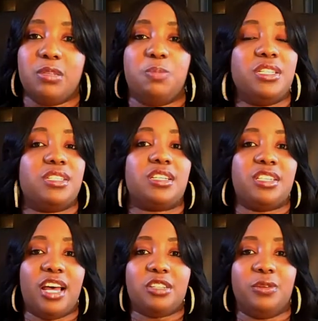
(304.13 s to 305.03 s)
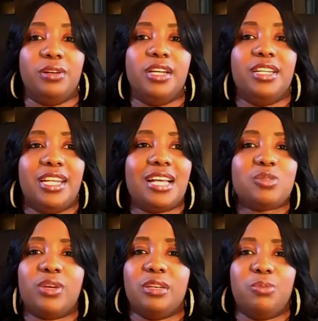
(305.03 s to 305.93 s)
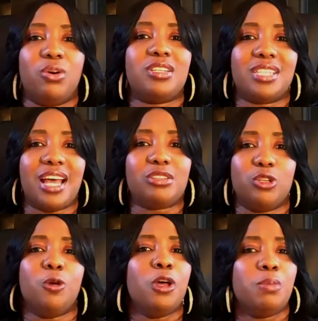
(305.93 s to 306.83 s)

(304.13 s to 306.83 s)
to be successful. That's what it boils down to.